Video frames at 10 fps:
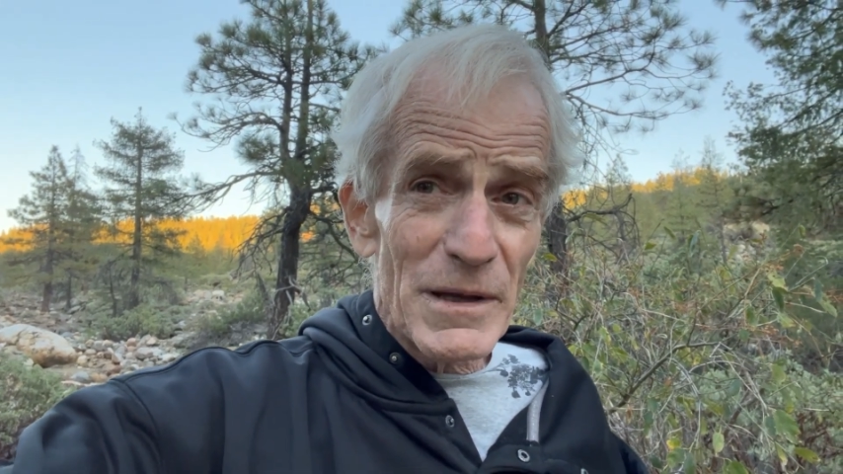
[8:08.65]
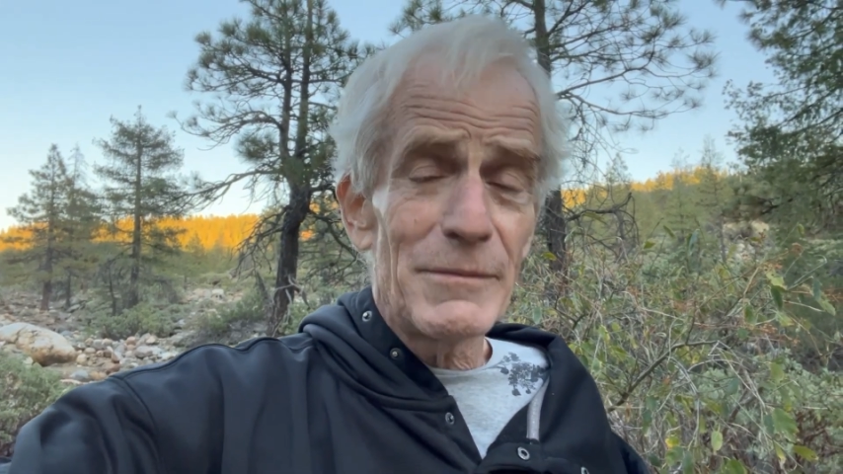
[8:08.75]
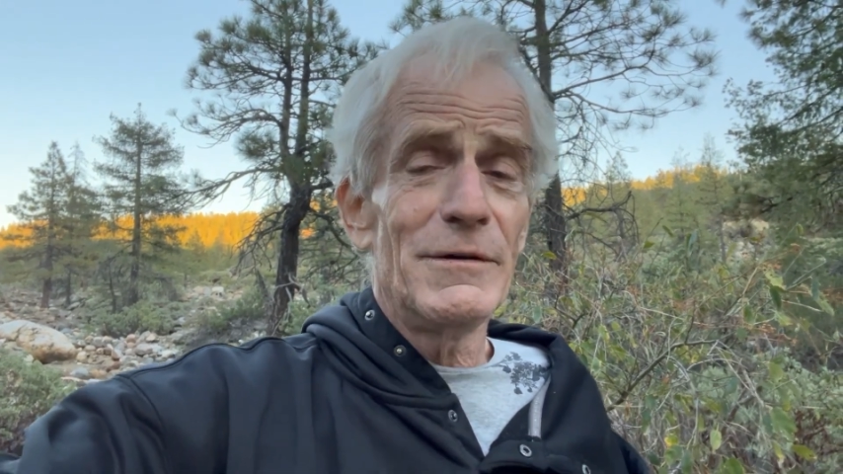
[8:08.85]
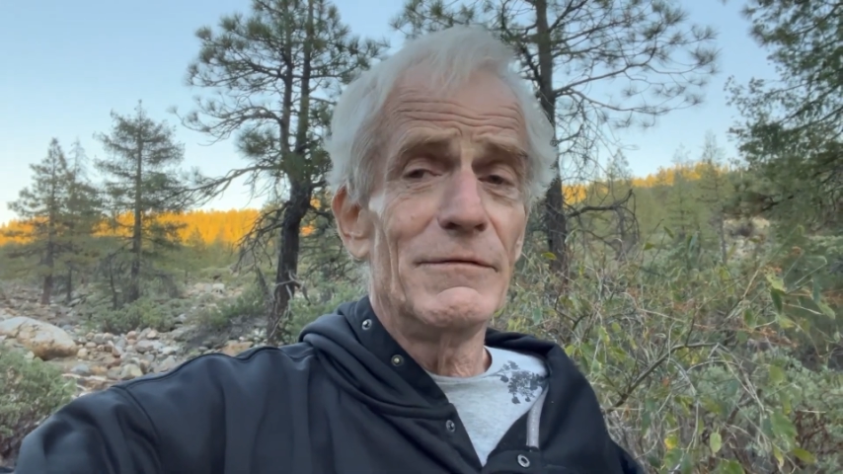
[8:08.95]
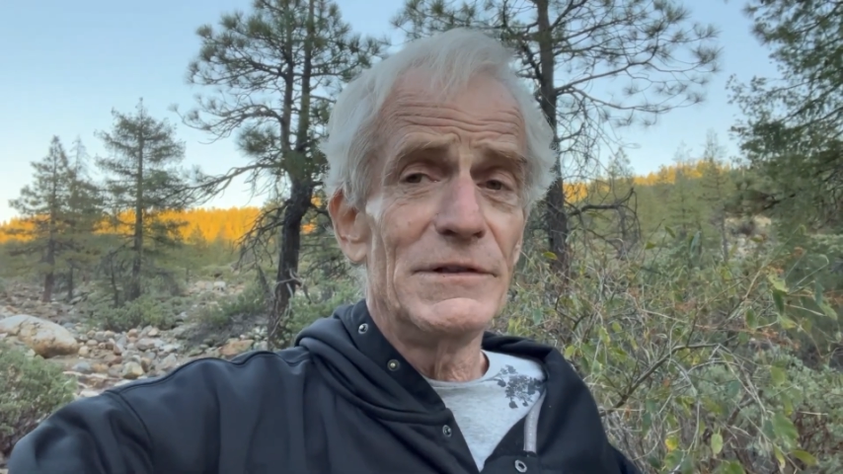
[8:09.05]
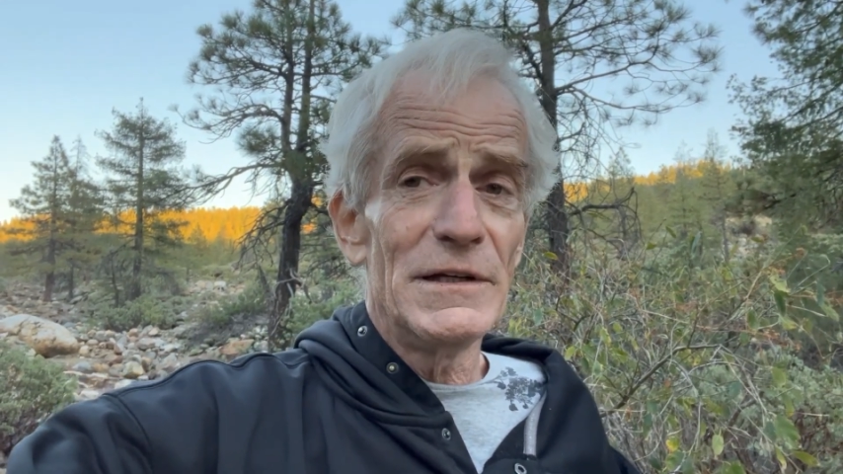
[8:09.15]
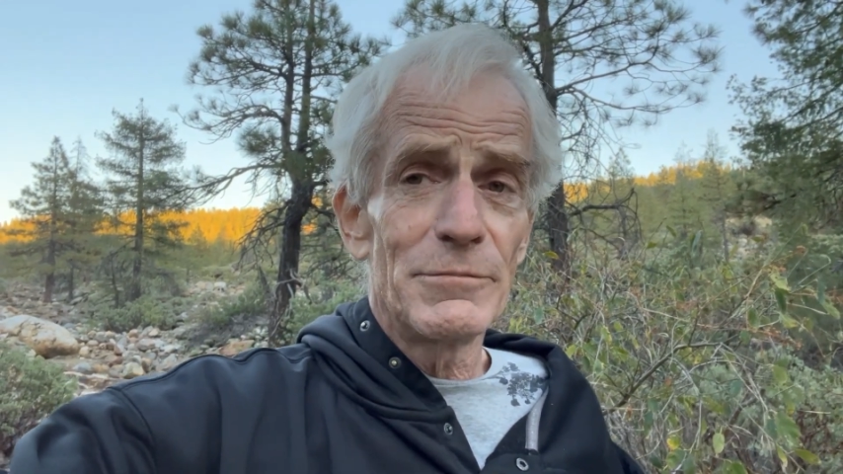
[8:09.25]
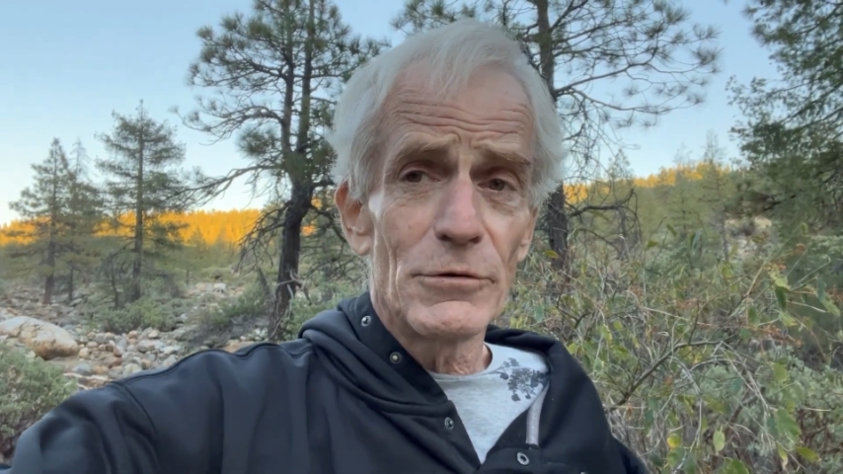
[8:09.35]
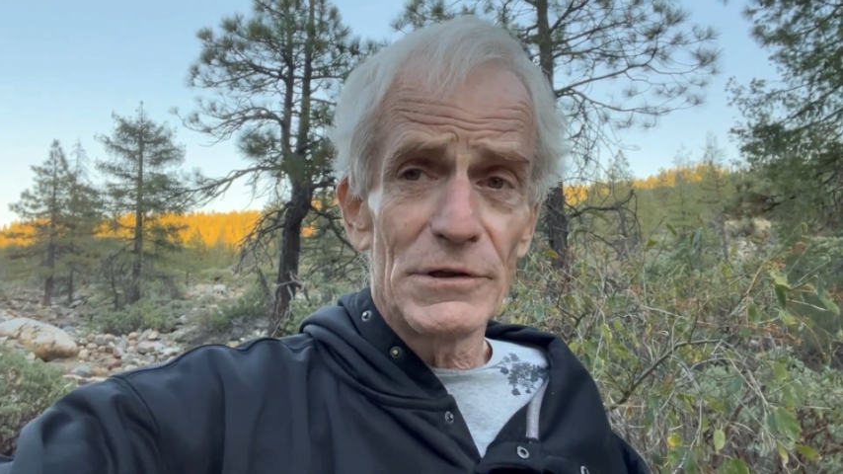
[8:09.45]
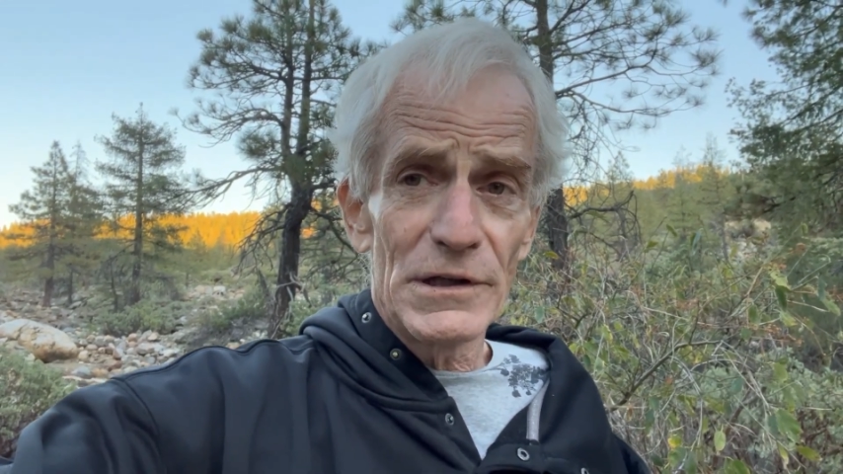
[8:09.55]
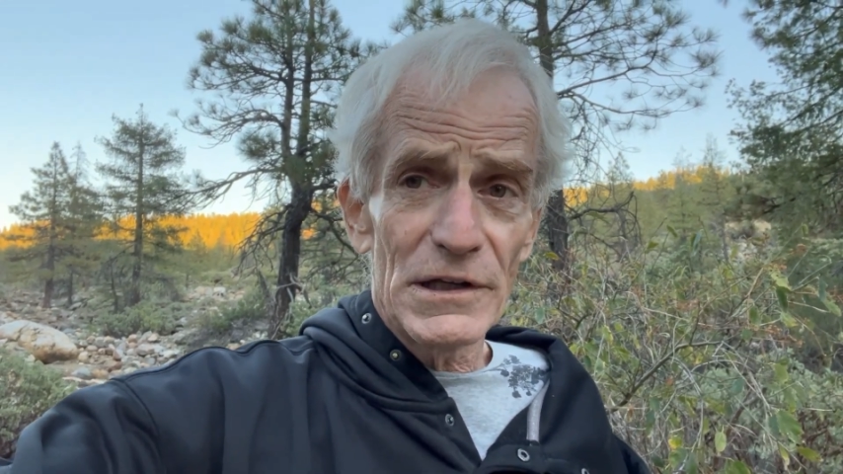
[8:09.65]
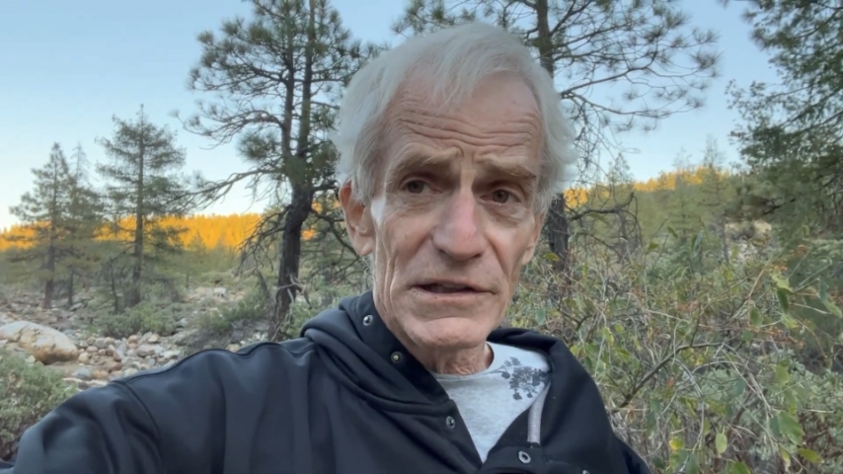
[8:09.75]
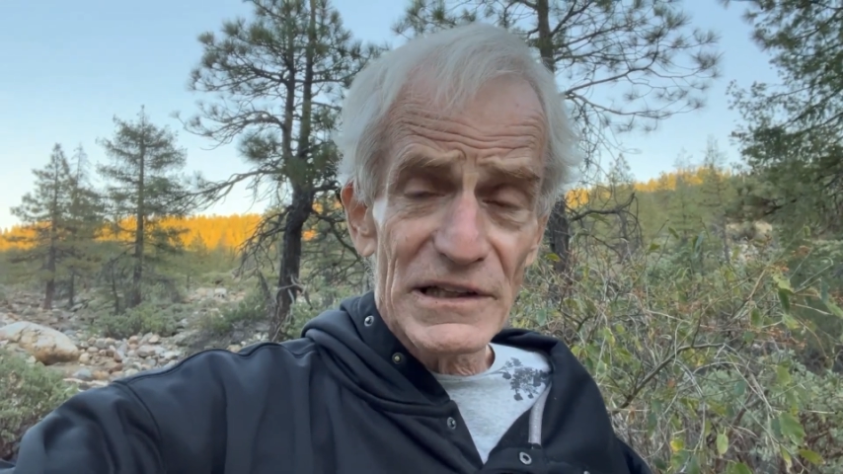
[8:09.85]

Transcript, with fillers: maybe even deeper in, in